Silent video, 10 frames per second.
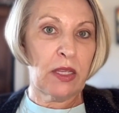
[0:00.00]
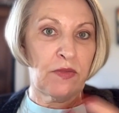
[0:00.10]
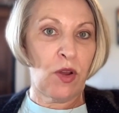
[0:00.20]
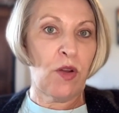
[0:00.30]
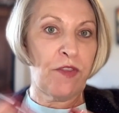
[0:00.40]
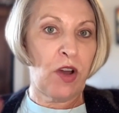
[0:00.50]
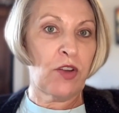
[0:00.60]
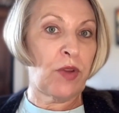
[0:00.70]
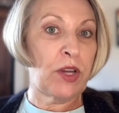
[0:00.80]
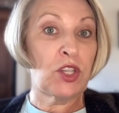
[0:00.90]
is verified
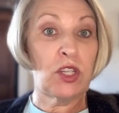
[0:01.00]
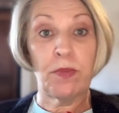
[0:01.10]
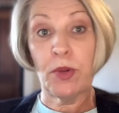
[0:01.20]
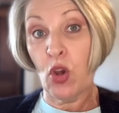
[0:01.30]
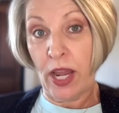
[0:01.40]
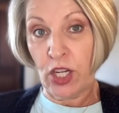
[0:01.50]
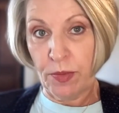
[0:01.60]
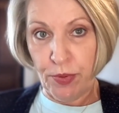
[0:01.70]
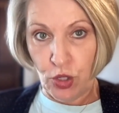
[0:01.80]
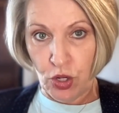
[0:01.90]
and registered but not actually
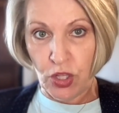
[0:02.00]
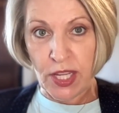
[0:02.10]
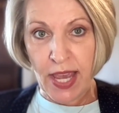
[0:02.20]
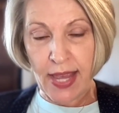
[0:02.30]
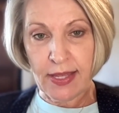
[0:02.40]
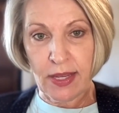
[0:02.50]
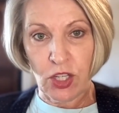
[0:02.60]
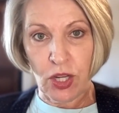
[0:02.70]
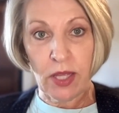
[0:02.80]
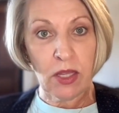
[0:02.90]
producing
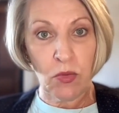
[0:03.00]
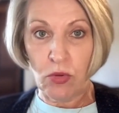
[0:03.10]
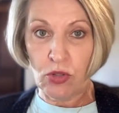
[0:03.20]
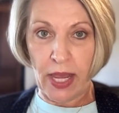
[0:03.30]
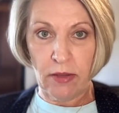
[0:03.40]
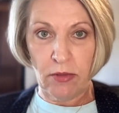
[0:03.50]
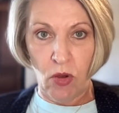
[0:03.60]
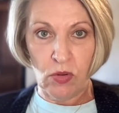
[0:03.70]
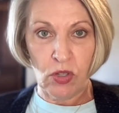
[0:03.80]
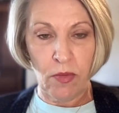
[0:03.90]
assets yet. So we'll take a
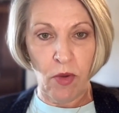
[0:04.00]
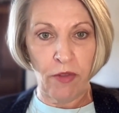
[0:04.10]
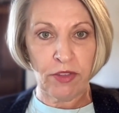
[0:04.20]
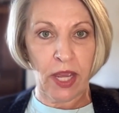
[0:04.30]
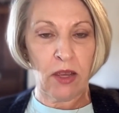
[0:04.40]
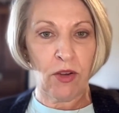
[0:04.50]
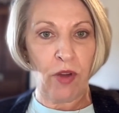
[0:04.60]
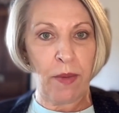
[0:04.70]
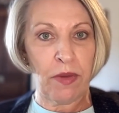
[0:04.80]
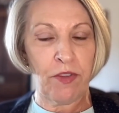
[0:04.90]
long-term offtake
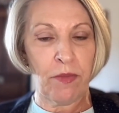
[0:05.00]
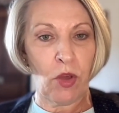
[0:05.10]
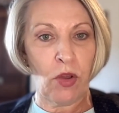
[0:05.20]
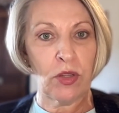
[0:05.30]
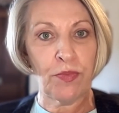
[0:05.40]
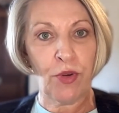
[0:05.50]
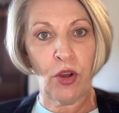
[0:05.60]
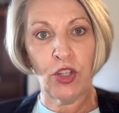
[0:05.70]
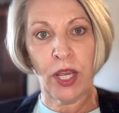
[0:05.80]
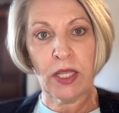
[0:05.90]
agreement from those
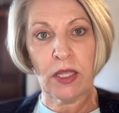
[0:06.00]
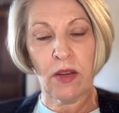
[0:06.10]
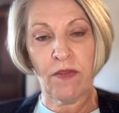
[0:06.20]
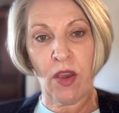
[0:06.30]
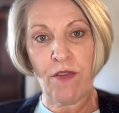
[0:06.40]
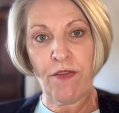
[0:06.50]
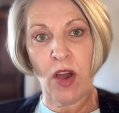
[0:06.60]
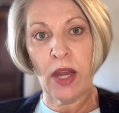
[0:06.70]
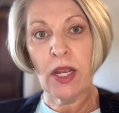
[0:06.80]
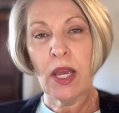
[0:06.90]
projects that are
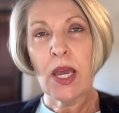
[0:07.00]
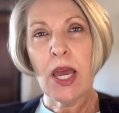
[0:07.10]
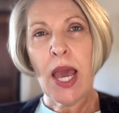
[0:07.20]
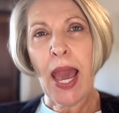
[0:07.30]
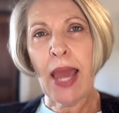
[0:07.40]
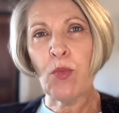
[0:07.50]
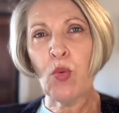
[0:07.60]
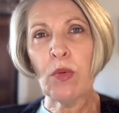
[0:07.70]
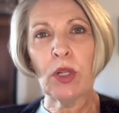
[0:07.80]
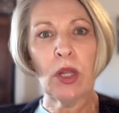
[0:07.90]
verified. And
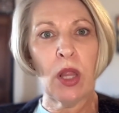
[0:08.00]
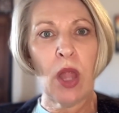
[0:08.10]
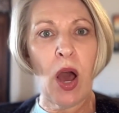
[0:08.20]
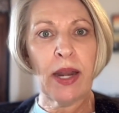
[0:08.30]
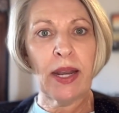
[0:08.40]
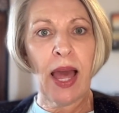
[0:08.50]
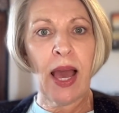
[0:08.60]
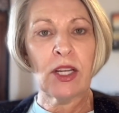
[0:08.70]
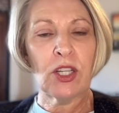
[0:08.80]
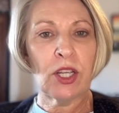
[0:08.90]
we will align
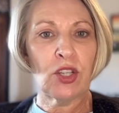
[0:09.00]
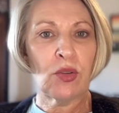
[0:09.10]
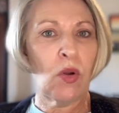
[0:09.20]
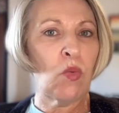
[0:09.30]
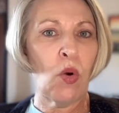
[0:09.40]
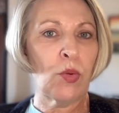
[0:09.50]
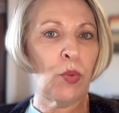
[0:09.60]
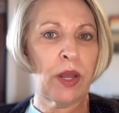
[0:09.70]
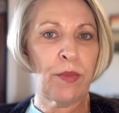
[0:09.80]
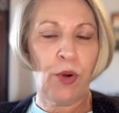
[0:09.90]
largely to
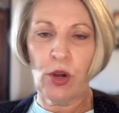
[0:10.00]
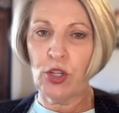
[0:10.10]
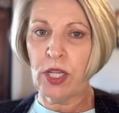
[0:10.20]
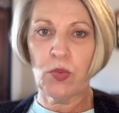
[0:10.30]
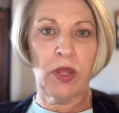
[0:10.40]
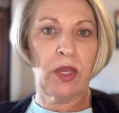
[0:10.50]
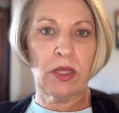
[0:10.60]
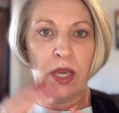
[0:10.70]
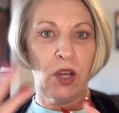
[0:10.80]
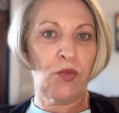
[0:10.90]
award-winning projects where
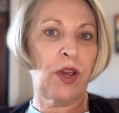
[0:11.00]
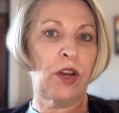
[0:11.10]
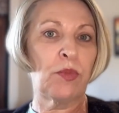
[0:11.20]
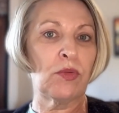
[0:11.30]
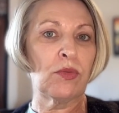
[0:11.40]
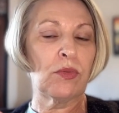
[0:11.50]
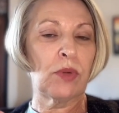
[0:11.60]
there's incredible